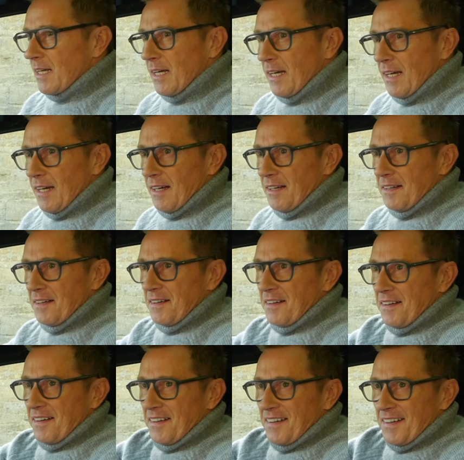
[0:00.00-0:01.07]
here,
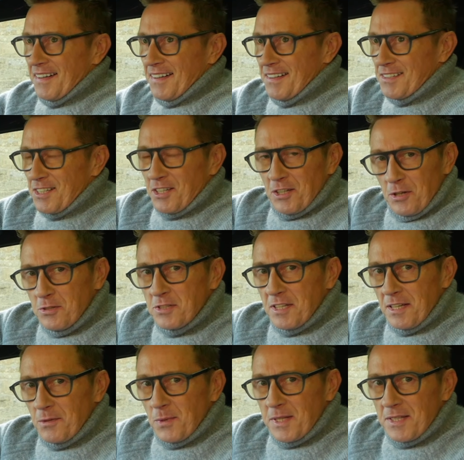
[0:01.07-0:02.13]
there's
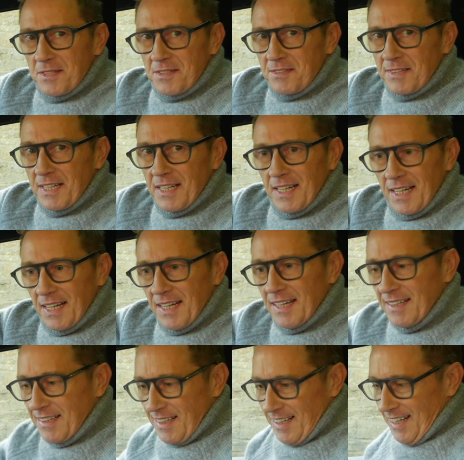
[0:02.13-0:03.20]
acoustic windscreen here,
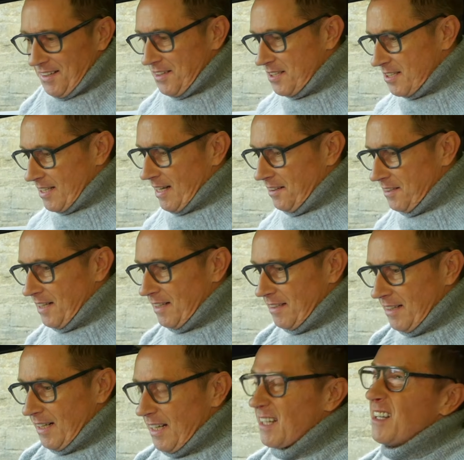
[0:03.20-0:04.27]
and the sound
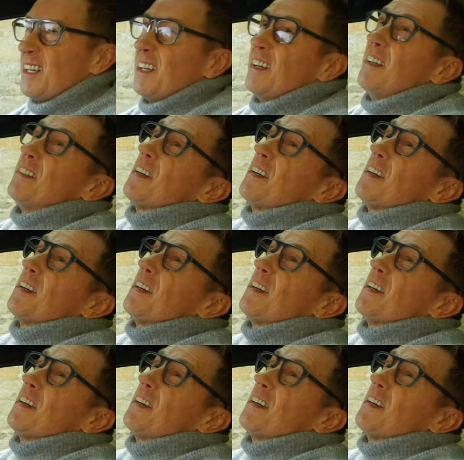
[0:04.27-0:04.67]
deadening is